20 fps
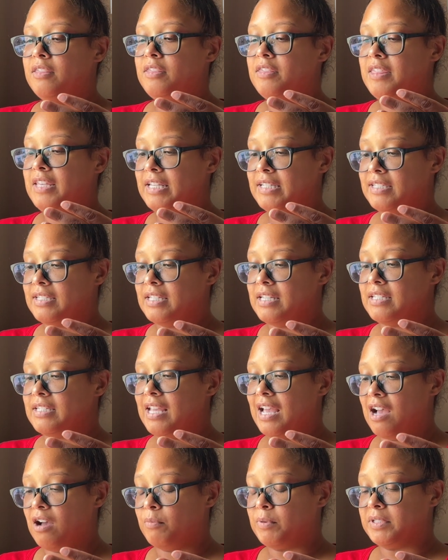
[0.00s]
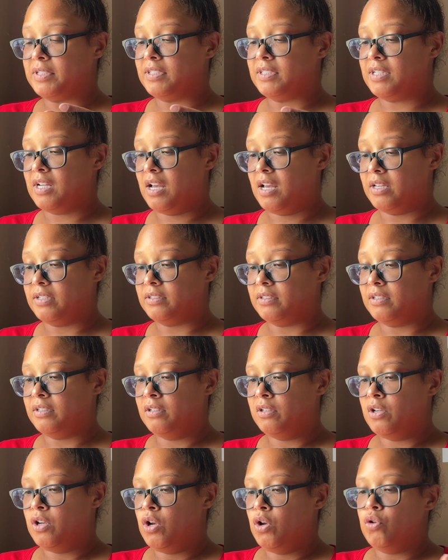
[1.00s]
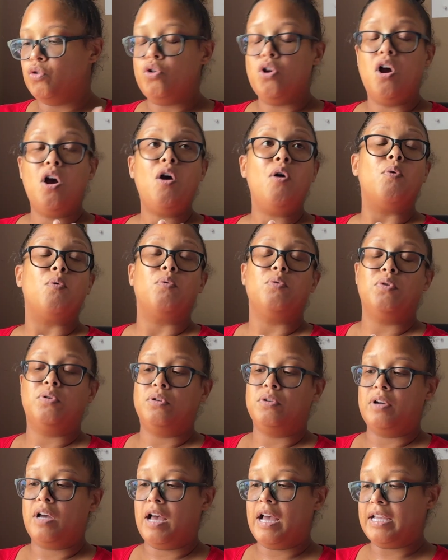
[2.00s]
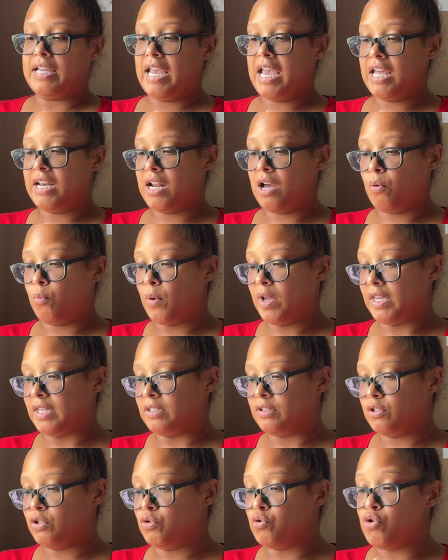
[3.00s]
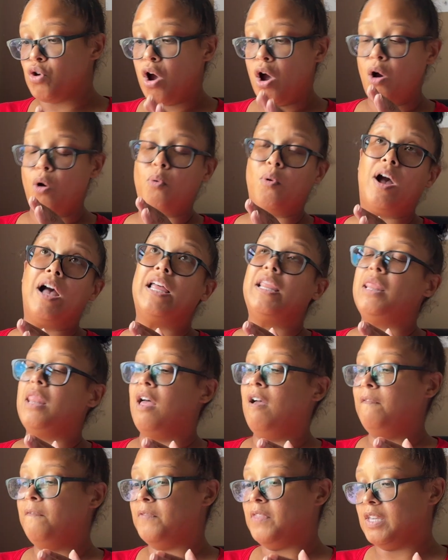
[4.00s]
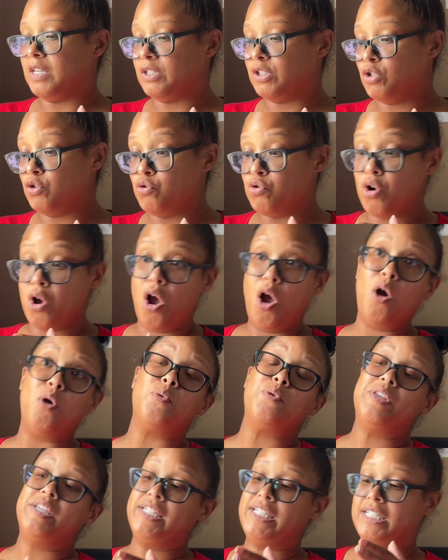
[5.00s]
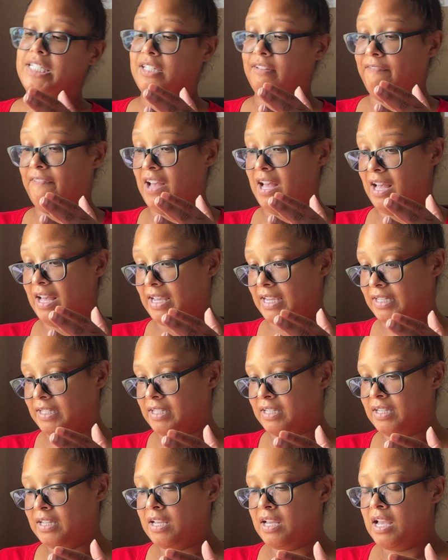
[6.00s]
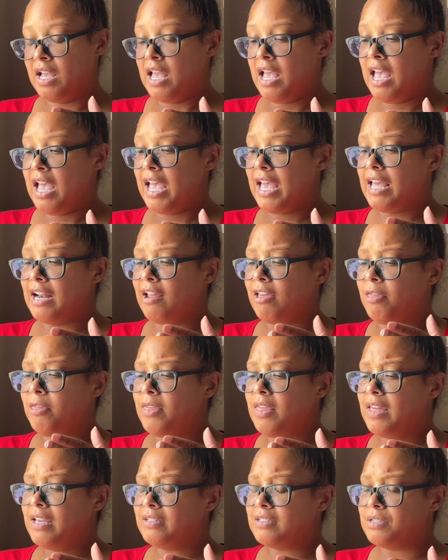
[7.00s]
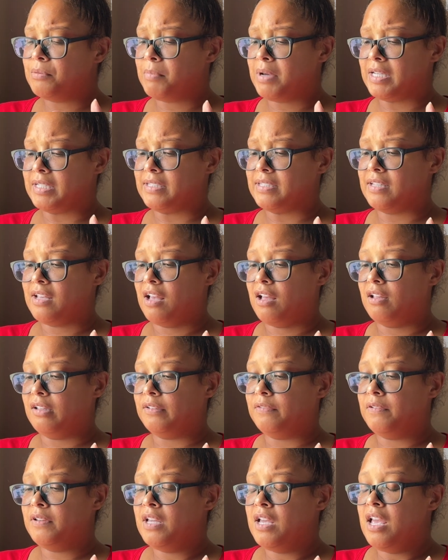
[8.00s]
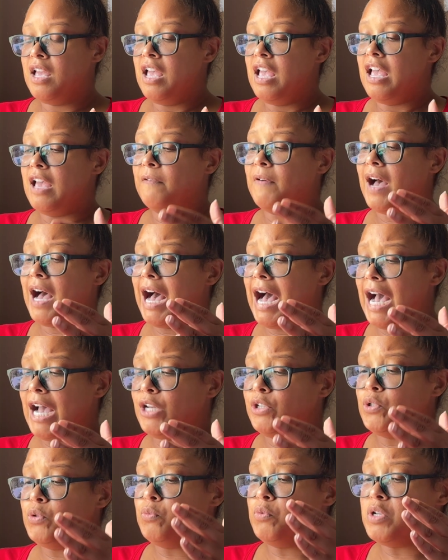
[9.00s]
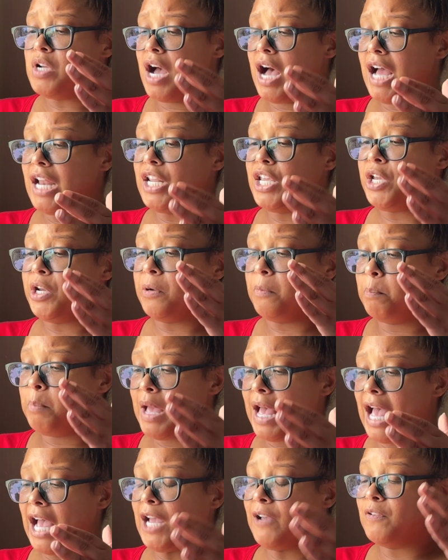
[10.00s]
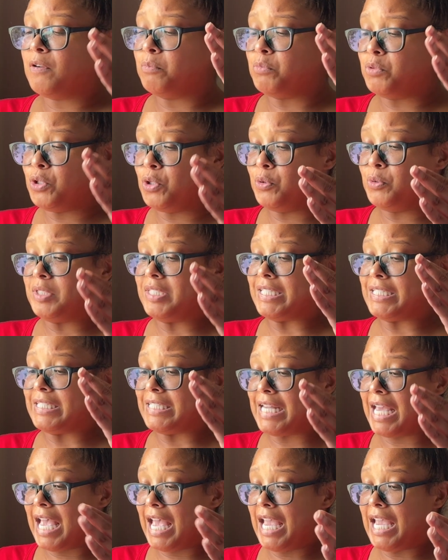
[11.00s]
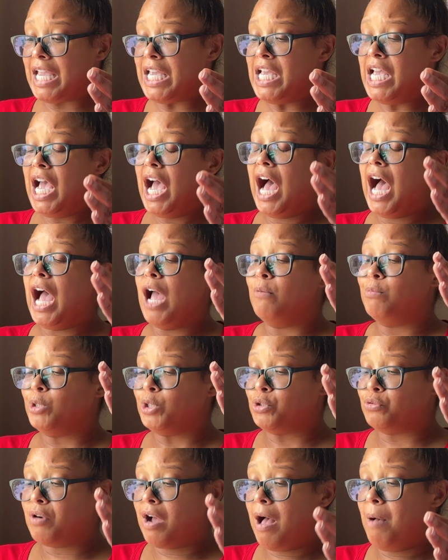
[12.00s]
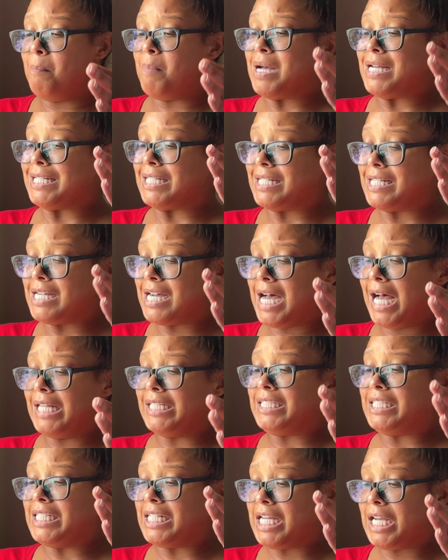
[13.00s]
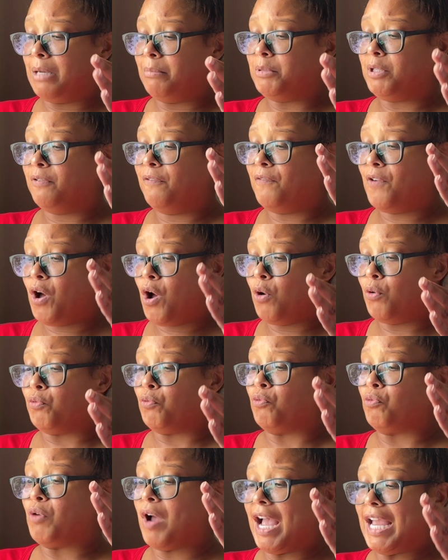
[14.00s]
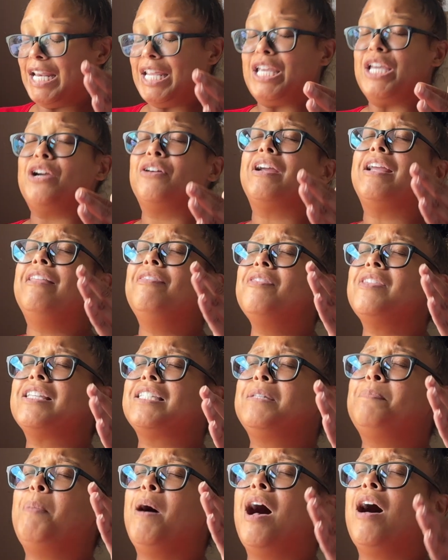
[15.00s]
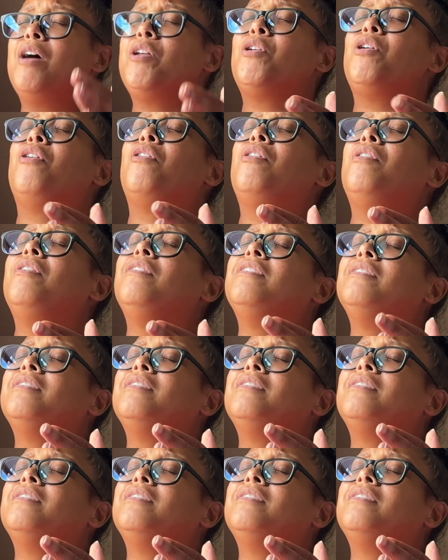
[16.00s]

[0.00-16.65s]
This is how it's done. No, I cannot wait. No, I love this. No, this is fine. And I think to myself, if I do not hear back from you today, I will drop my goddamned phone right here in this puddle.